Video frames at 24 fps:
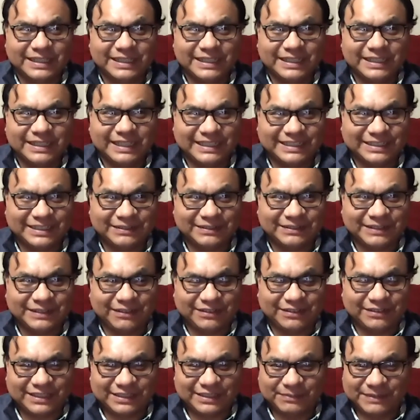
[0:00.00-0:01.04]
And so that
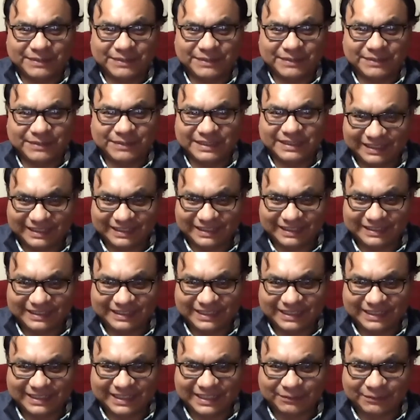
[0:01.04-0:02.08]
was in the mid
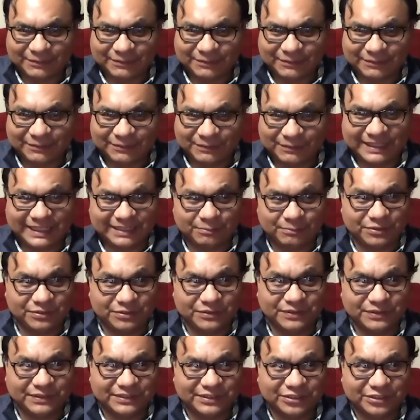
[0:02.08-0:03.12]
90s. We didn't get
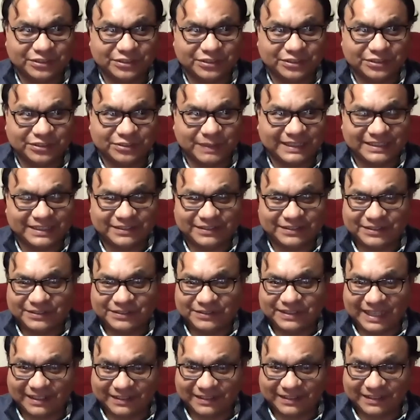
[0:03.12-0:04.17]
approval until about the year
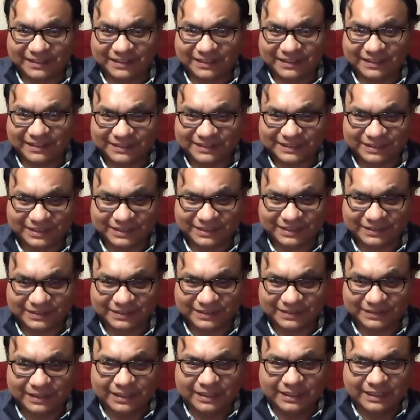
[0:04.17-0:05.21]
2000 or
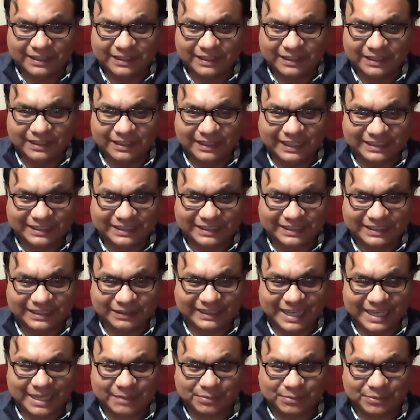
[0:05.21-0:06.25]
so. And so
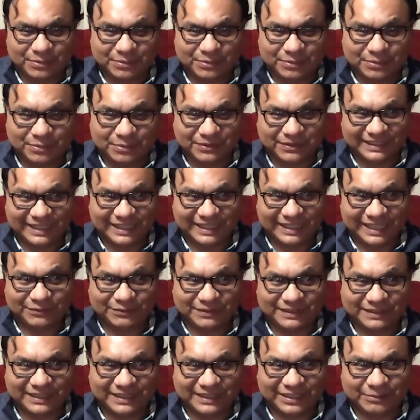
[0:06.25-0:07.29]
at that point,
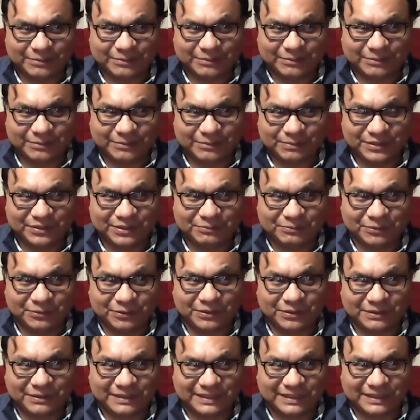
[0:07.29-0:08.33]
that's when the computers
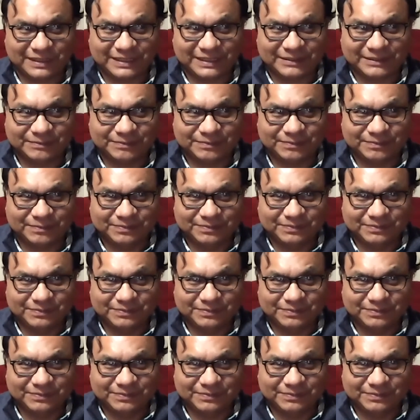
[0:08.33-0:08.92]
were,